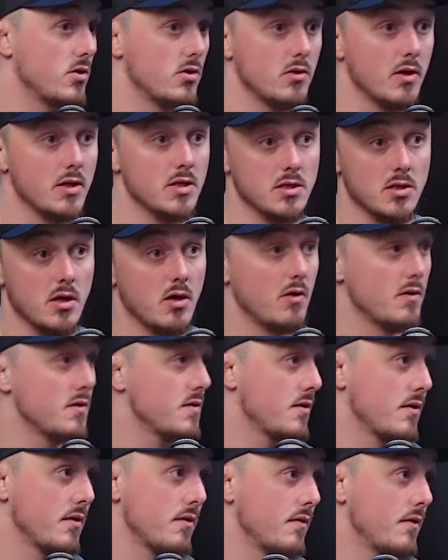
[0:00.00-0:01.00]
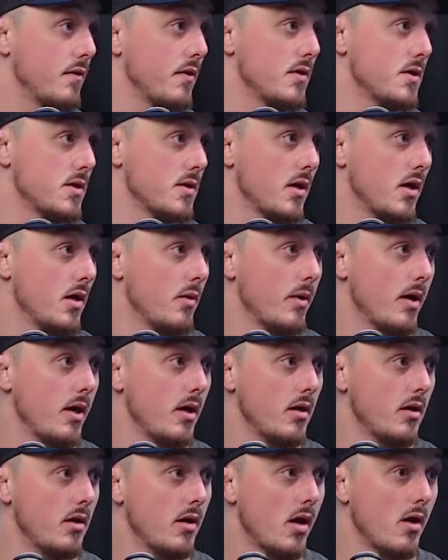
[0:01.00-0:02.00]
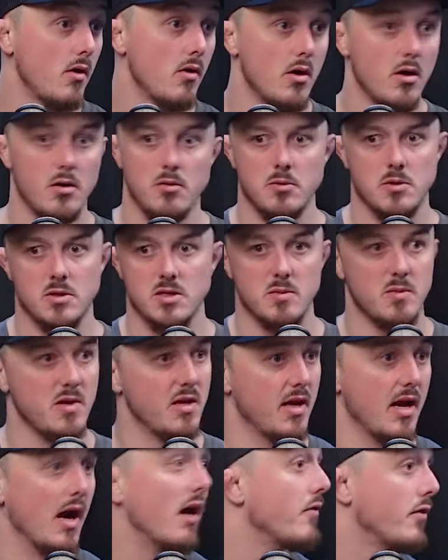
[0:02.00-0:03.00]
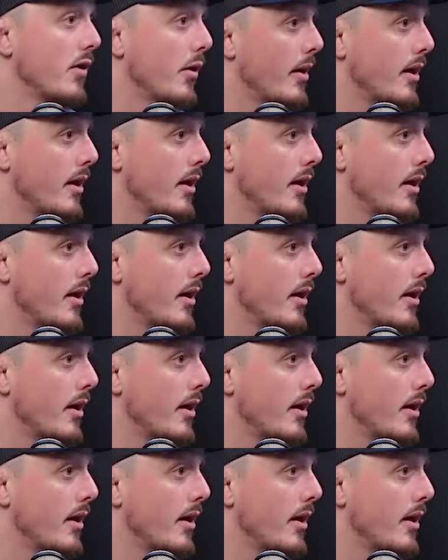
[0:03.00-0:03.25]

Do they start on solid food straight away? No. Does it mean they have no